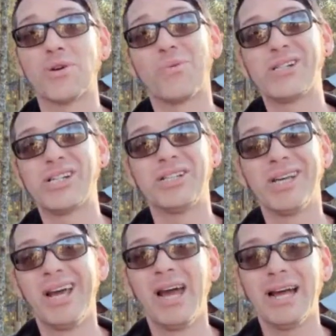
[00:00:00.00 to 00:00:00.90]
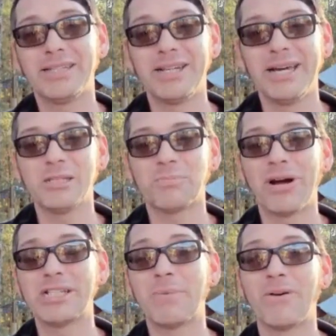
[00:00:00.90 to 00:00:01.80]
which is at today's
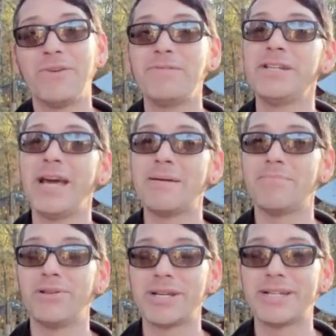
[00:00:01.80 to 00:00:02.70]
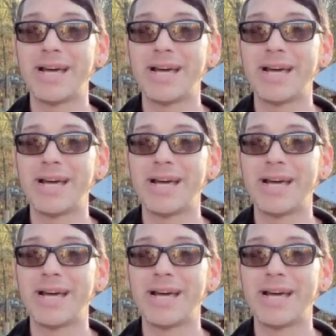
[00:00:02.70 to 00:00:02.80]
price about $58 million.